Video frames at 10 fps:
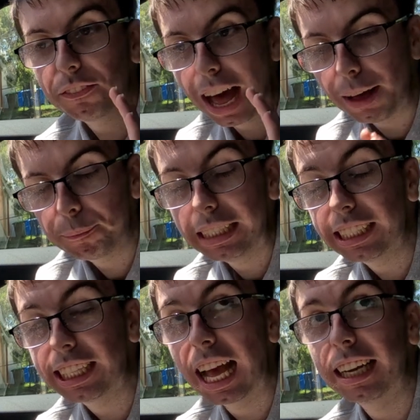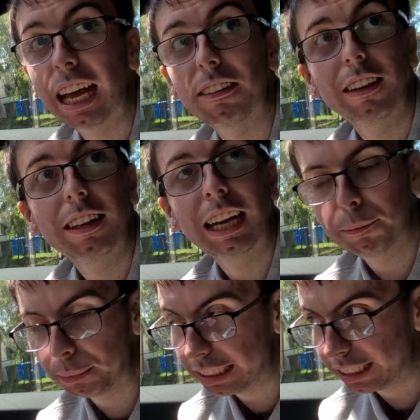That being said,
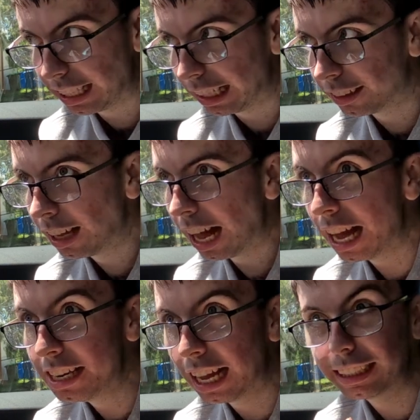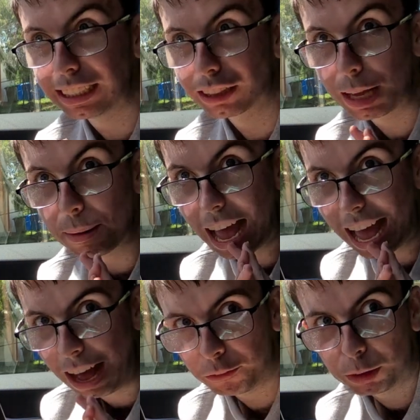and that disclaimer
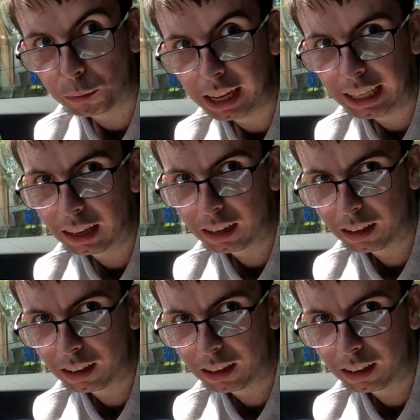out of the way,